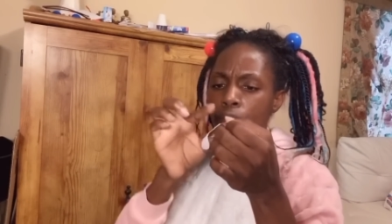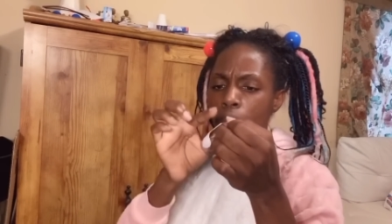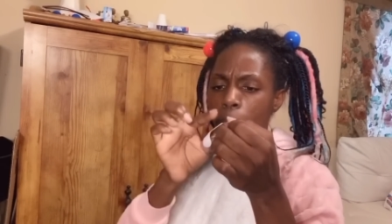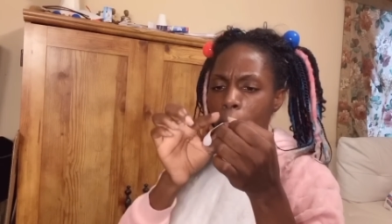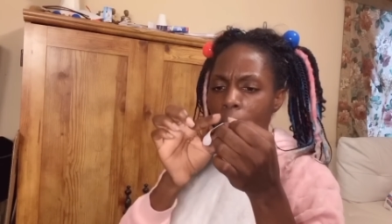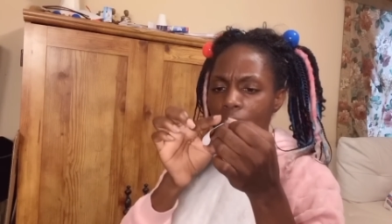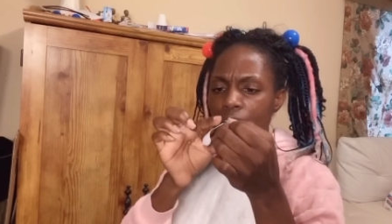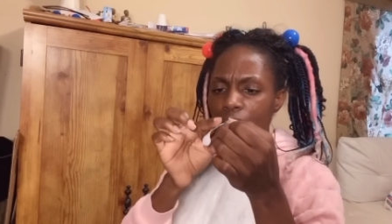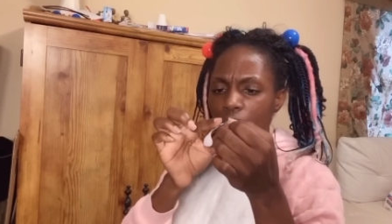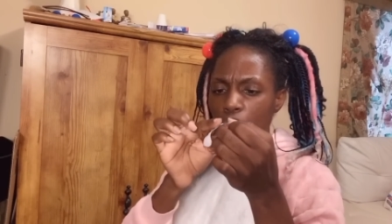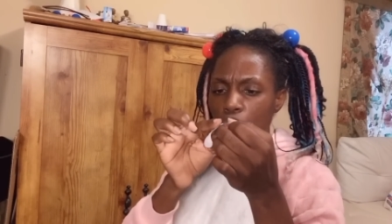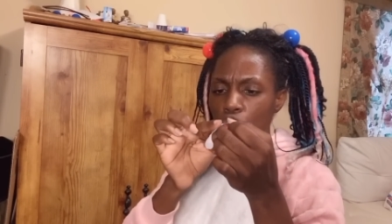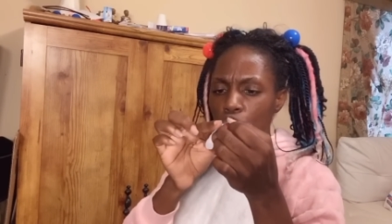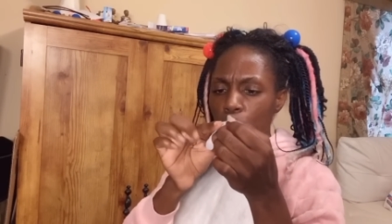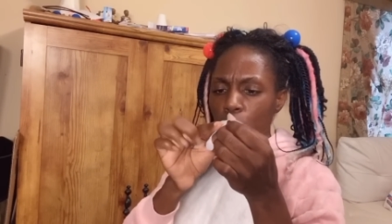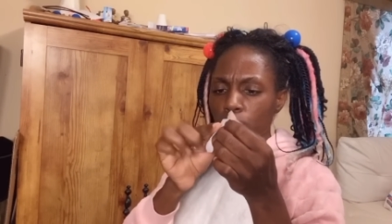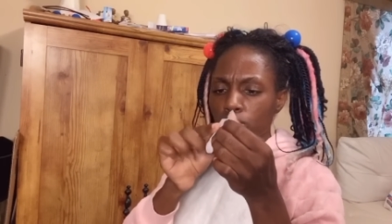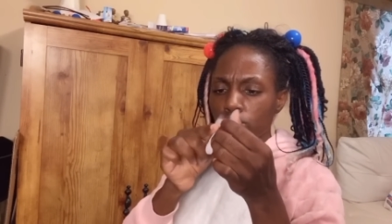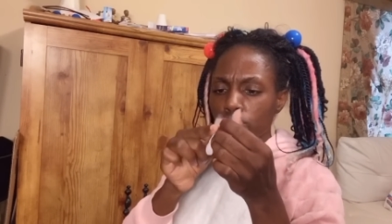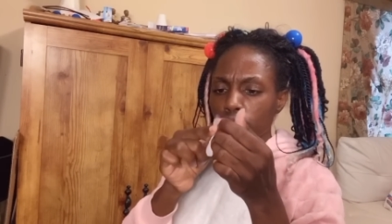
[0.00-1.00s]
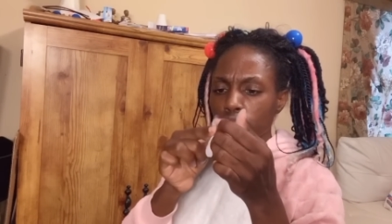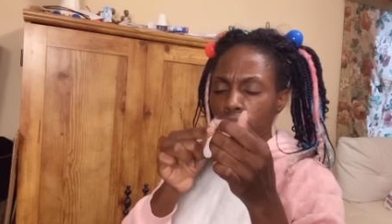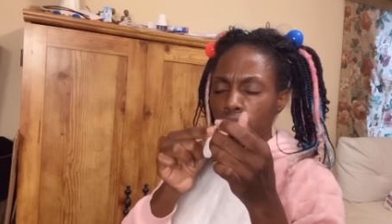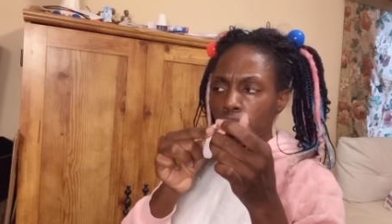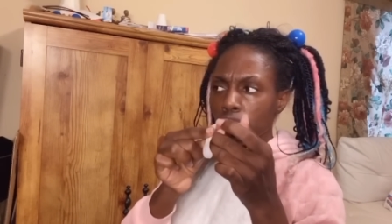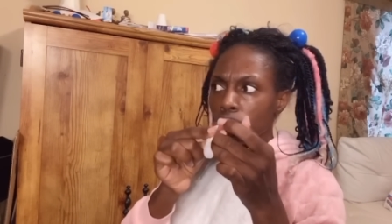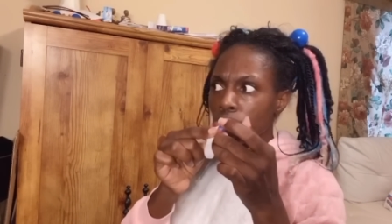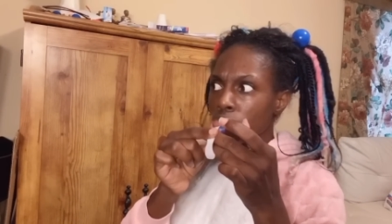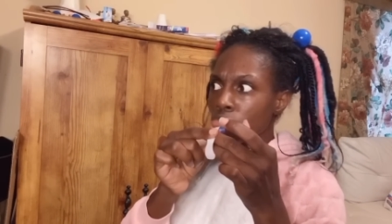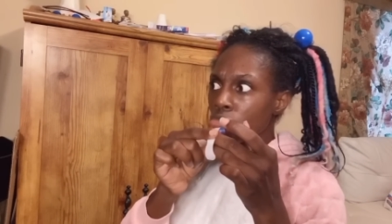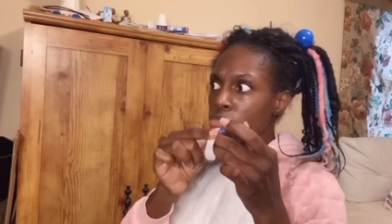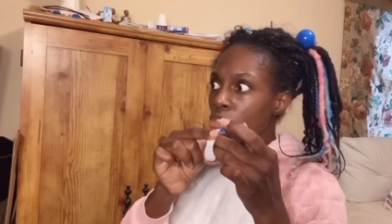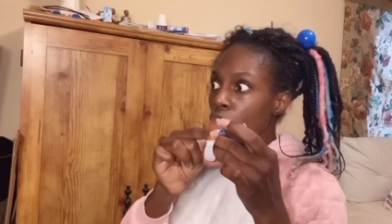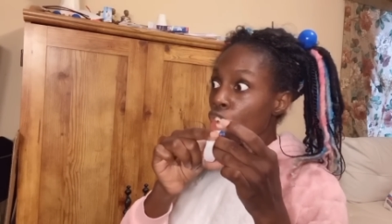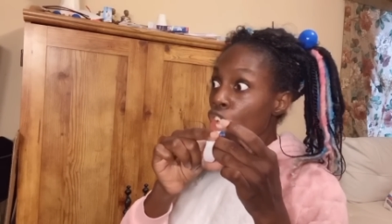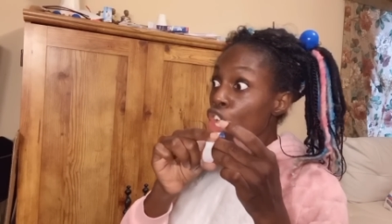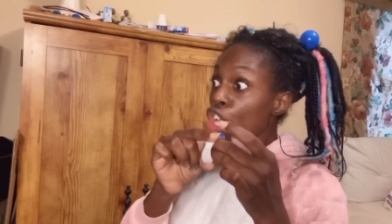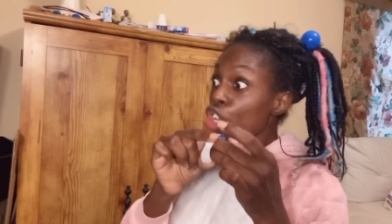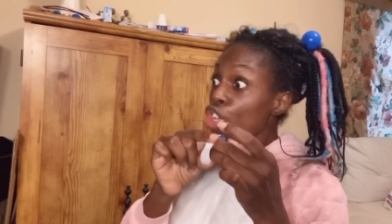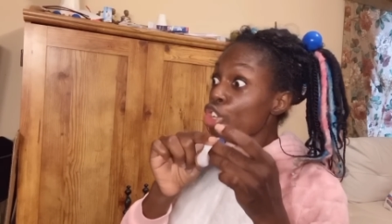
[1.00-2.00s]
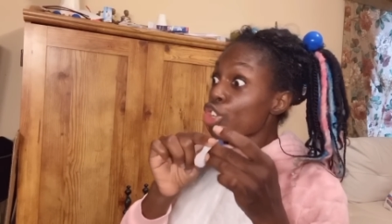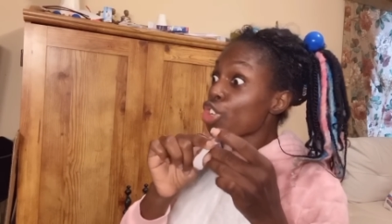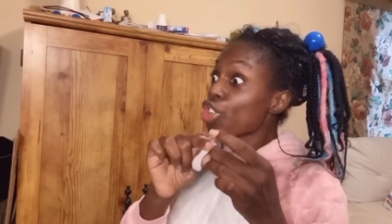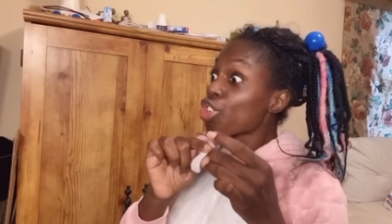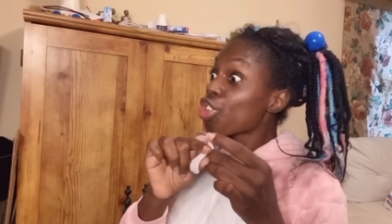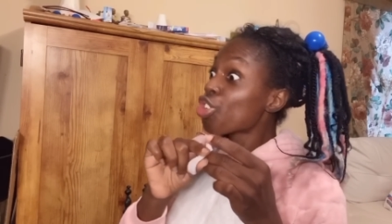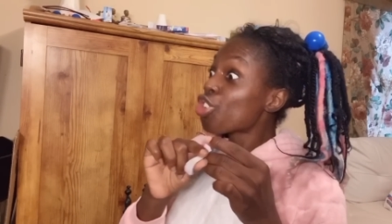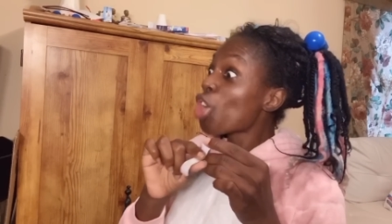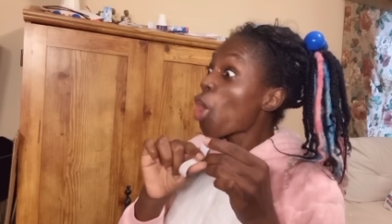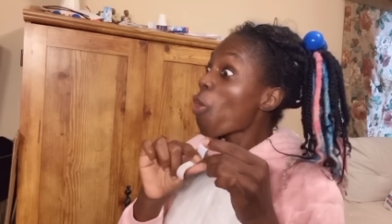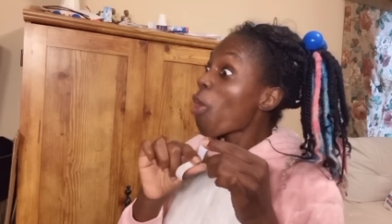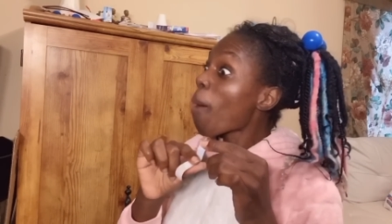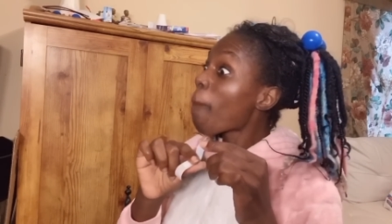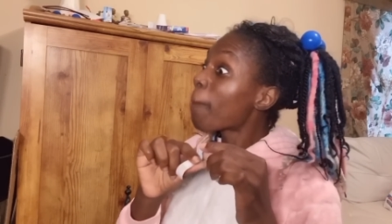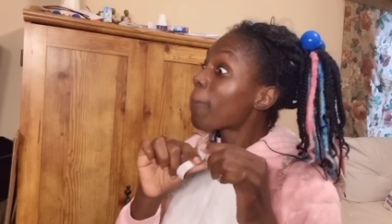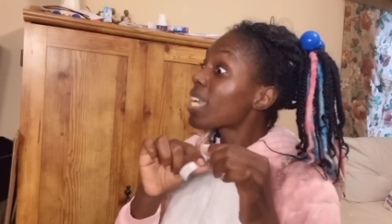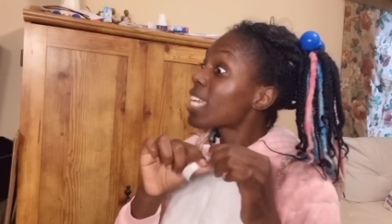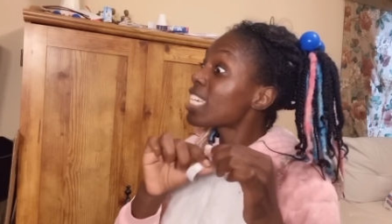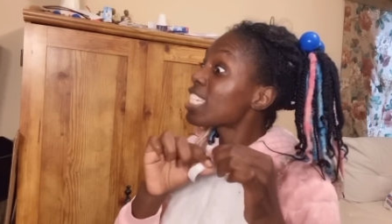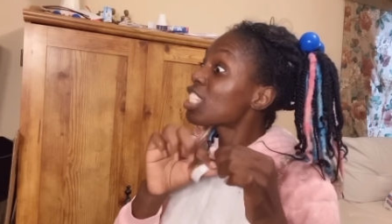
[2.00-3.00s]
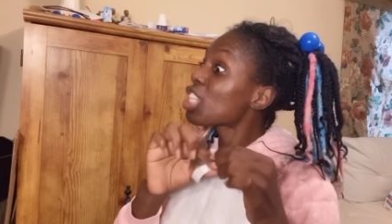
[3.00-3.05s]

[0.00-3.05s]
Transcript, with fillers: finger. You know what would be so